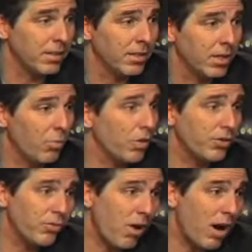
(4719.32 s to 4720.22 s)
You know, we're
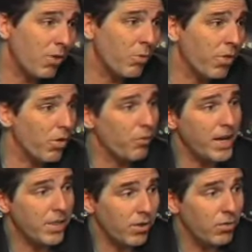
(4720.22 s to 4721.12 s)
strong where they're
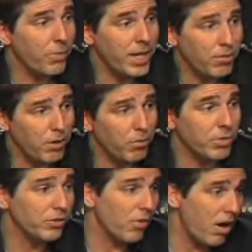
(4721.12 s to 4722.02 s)
weak, they're weak where we're
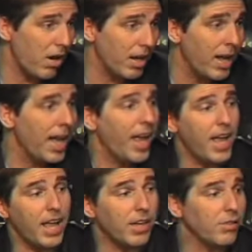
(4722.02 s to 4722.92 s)
strong,
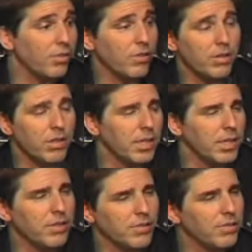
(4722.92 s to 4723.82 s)
and
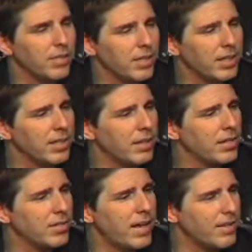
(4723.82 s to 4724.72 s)
it's, it, it
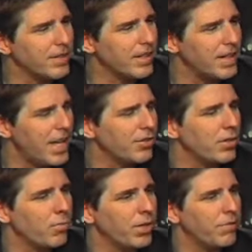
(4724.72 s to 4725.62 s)
just has a
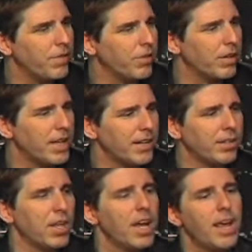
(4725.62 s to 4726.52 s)
connection where you feel
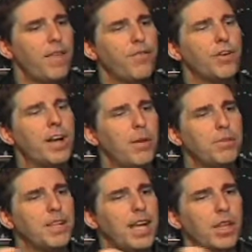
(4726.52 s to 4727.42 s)
connected. If you come
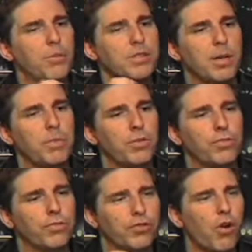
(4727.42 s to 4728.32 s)
together with someone
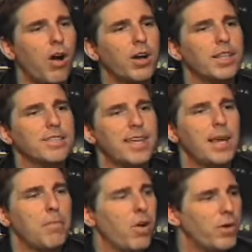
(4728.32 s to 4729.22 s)
who's strong in the
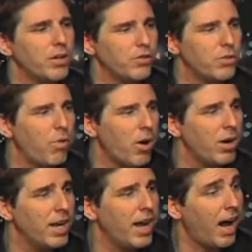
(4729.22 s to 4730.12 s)
same area as you are
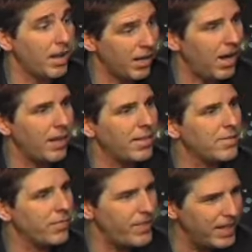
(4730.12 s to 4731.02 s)
on, a, on
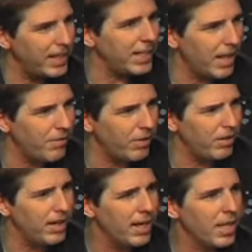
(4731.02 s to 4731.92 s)
this feeling
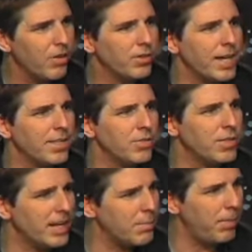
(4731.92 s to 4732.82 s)
level, they tend, you
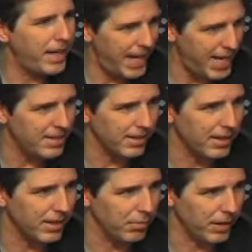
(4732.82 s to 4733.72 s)
tend to butt heads a
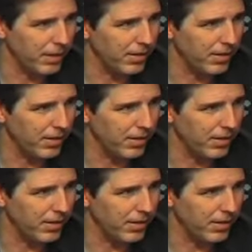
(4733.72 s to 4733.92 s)
little bit.